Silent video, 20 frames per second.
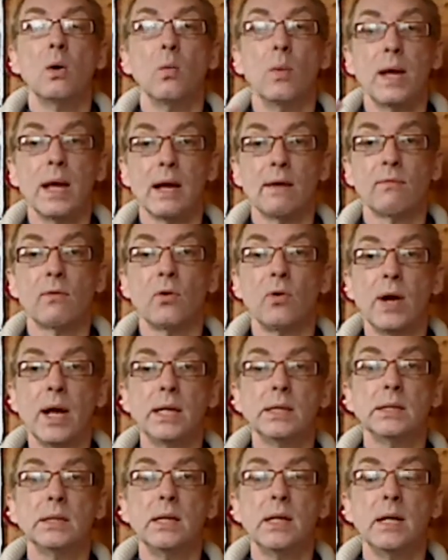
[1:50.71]
we have
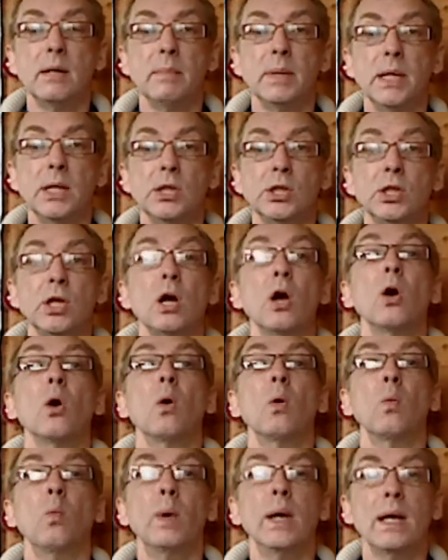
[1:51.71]
created an image,
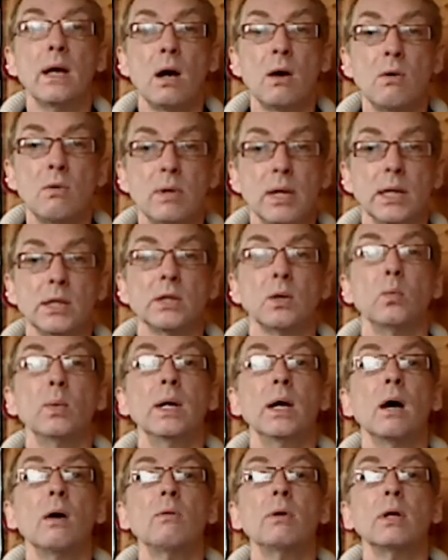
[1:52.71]
or we own it.
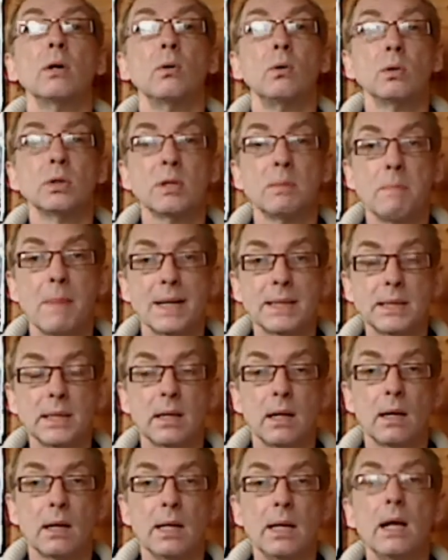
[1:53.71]
We own it
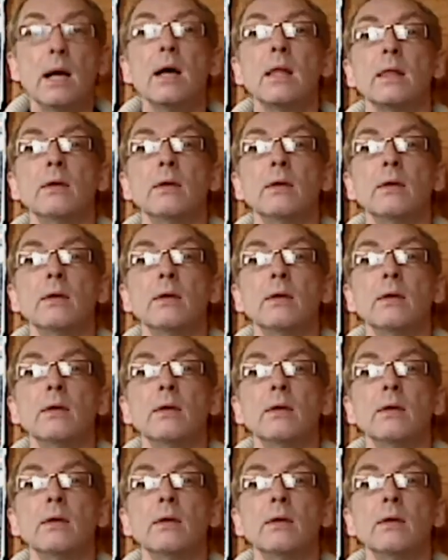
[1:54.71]
automatically.